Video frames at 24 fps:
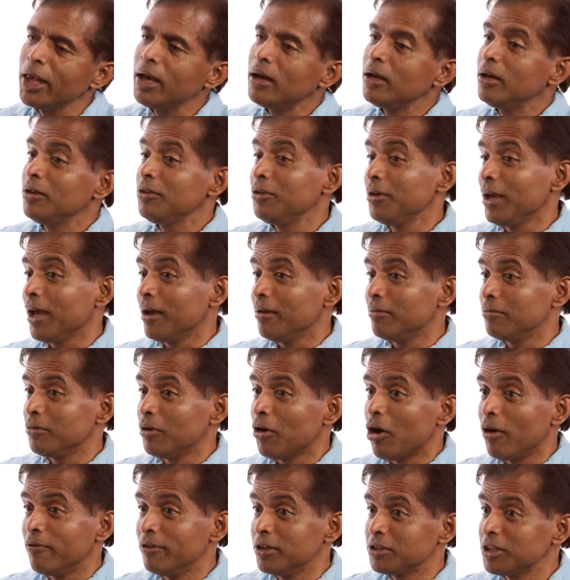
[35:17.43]
Mm-hmm. The uh,
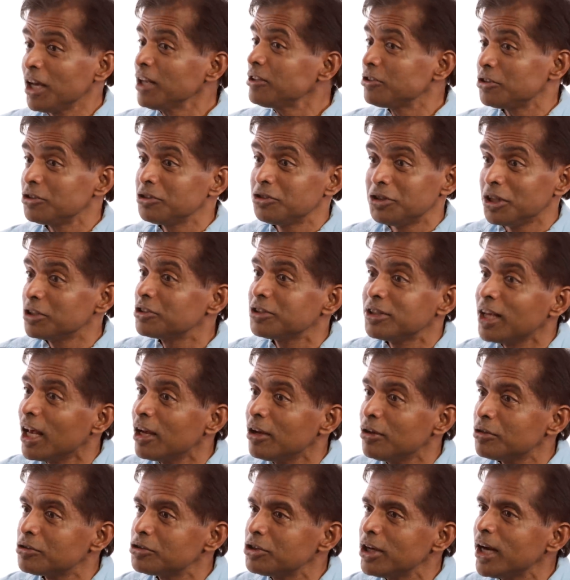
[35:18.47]
obvious answer is just
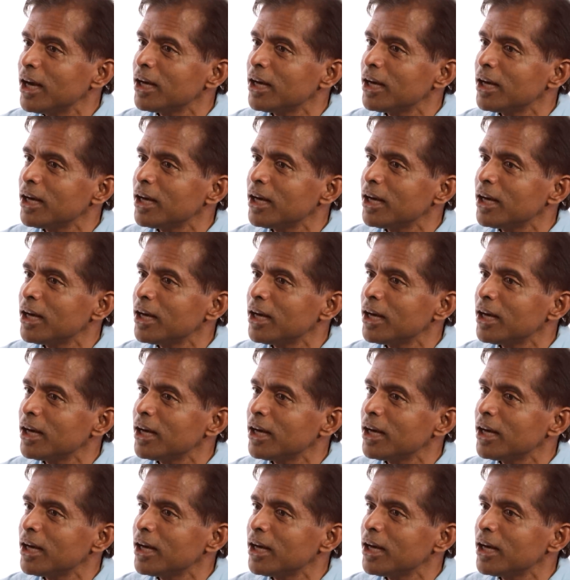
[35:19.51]
sell your